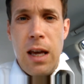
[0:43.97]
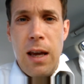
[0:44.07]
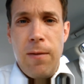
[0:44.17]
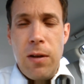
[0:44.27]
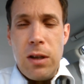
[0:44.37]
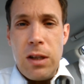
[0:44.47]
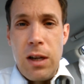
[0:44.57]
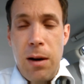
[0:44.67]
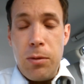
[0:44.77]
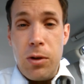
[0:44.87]
If this is an
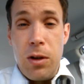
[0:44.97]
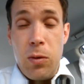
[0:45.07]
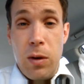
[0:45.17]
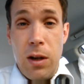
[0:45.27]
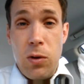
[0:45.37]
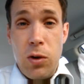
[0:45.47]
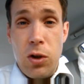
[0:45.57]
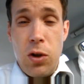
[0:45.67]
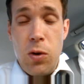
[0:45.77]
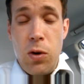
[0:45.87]
opportunity that would interest
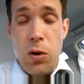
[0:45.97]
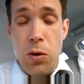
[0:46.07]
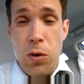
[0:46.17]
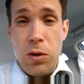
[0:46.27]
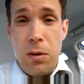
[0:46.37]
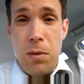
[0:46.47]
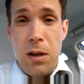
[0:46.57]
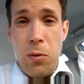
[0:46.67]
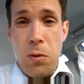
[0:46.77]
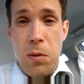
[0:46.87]
you or you know somebody
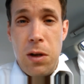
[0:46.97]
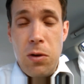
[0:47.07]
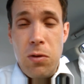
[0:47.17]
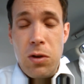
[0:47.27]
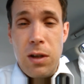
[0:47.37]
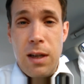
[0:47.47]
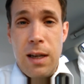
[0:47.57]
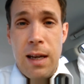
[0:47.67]
that would be interested,